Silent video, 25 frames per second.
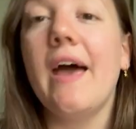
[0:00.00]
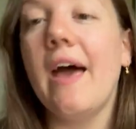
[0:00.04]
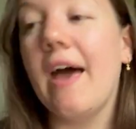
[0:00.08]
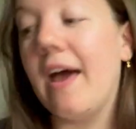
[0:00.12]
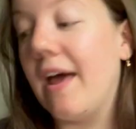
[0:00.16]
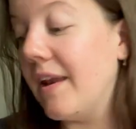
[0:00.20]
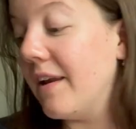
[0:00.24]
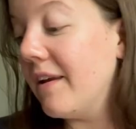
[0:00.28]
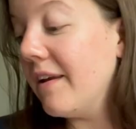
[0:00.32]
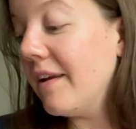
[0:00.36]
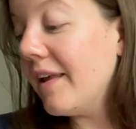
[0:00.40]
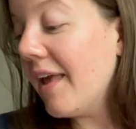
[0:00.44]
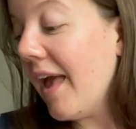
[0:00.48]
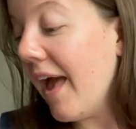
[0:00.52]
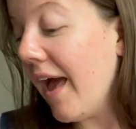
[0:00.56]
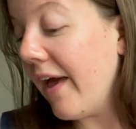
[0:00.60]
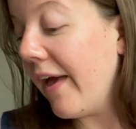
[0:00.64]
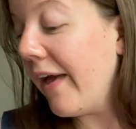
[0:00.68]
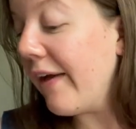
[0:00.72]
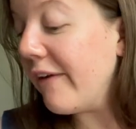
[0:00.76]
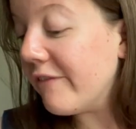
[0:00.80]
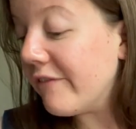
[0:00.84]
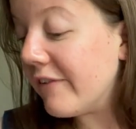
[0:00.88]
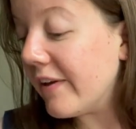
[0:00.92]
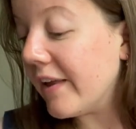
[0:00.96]
and yeah,
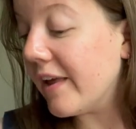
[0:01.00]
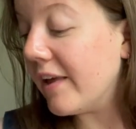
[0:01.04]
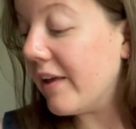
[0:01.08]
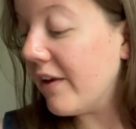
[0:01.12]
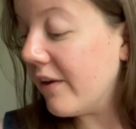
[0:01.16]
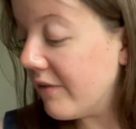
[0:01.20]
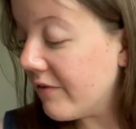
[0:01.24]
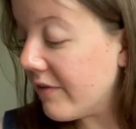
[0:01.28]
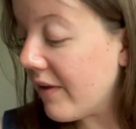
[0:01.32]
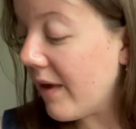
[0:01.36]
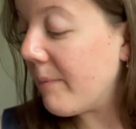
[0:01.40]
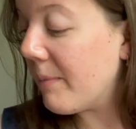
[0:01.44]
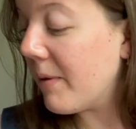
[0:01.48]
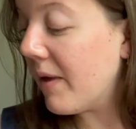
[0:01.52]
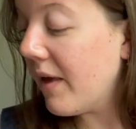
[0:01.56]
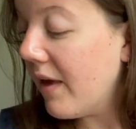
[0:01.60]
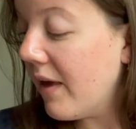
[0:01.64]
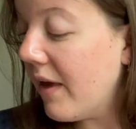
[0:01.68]
hopefully use up